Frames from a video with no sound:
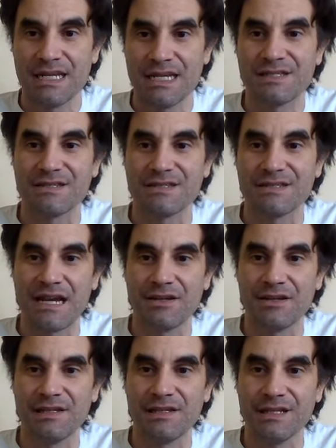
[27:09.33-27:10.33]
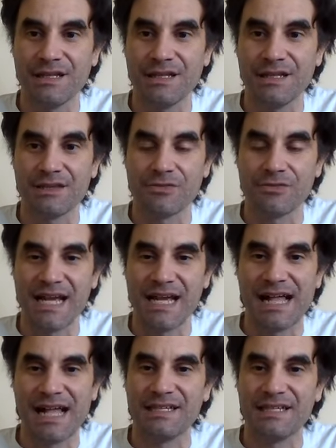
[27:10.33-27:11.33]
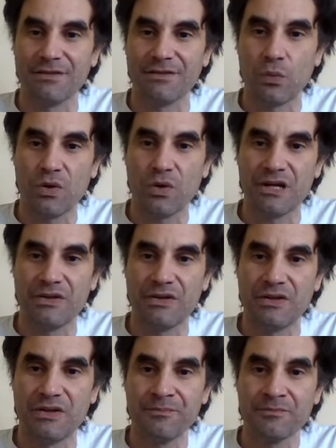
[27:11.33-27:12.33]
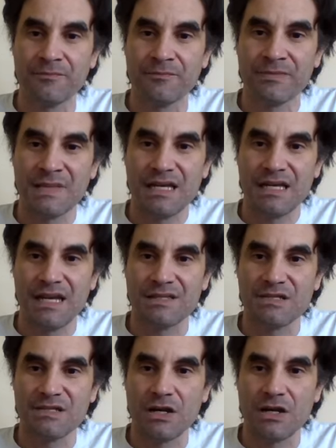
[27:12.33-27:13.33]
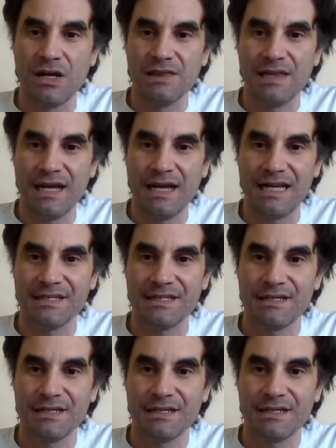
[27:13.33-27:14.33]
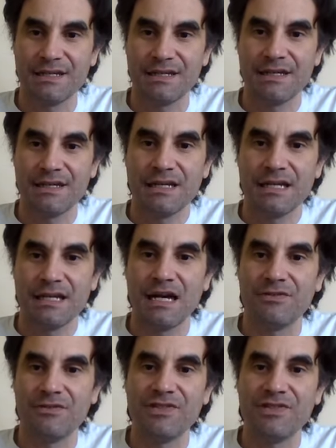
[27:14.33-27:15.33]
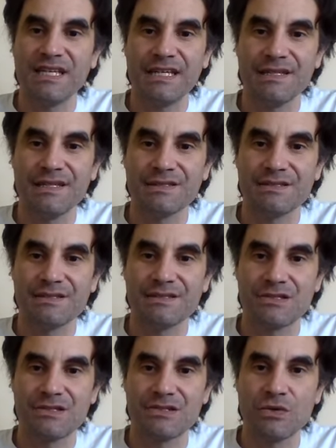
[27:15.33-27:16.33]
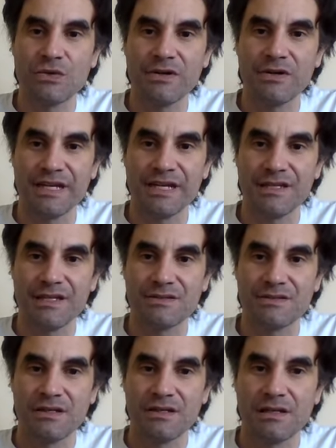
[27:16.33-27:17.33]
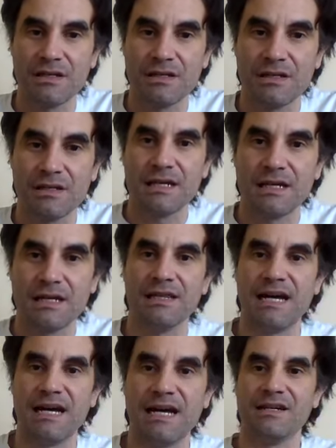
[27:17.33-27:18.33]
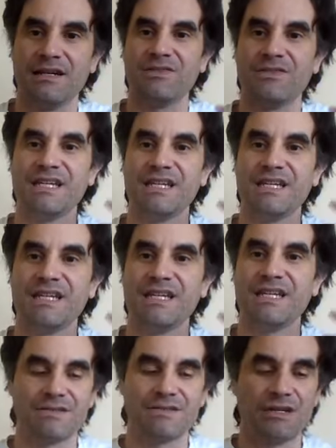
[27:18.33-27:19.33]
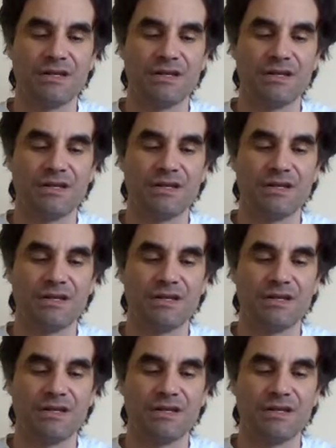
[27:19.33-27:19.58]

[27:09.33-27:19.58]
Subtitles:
necessarily the reality of the world. And so a lot of these stories, a lot of these